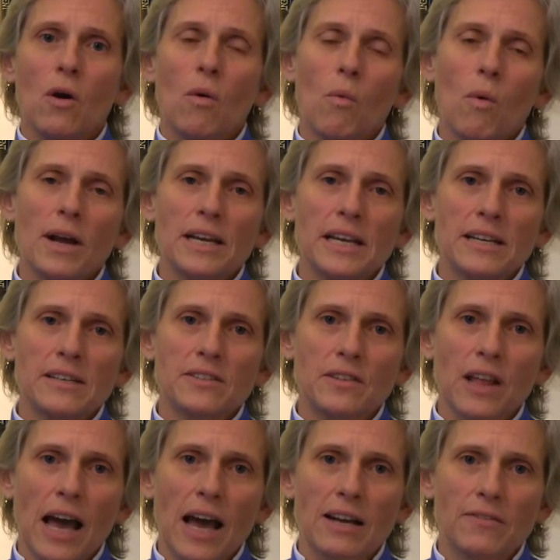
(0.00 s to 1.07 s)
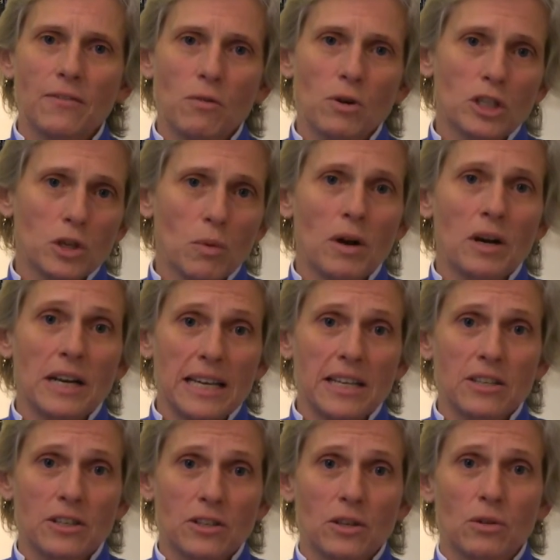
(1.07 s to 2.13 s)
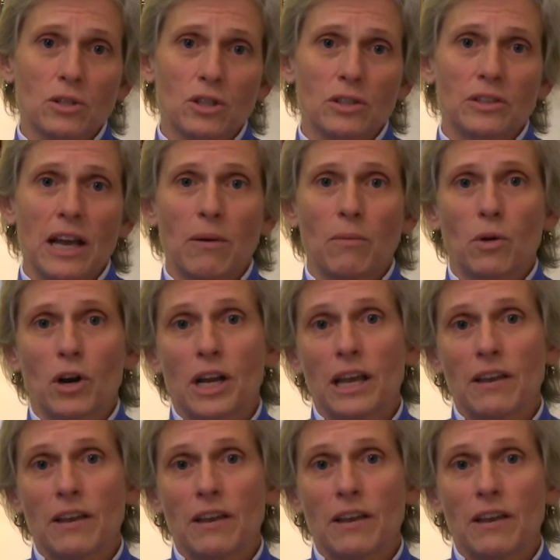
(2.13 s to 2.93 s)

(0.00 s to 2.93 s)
One is that Foursquare is a social network.